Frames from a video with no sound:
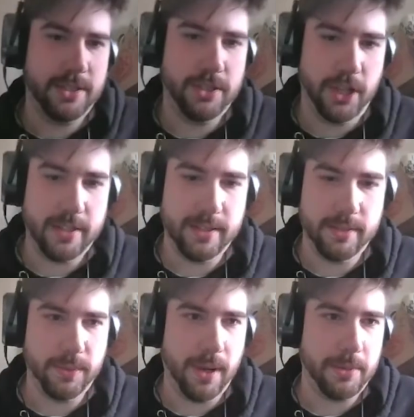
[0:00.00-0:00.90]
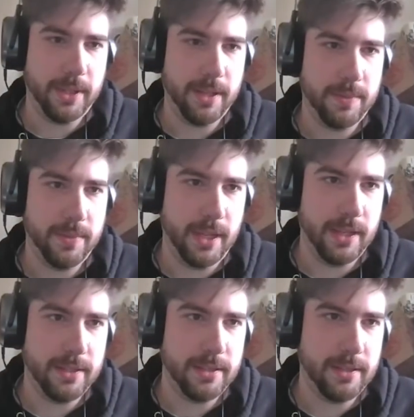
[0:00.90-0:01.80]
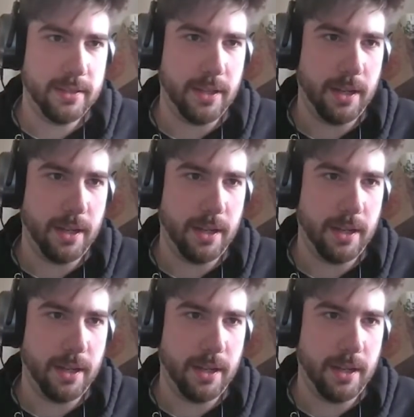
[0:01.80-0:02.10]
Jason wobbling him at Gommel?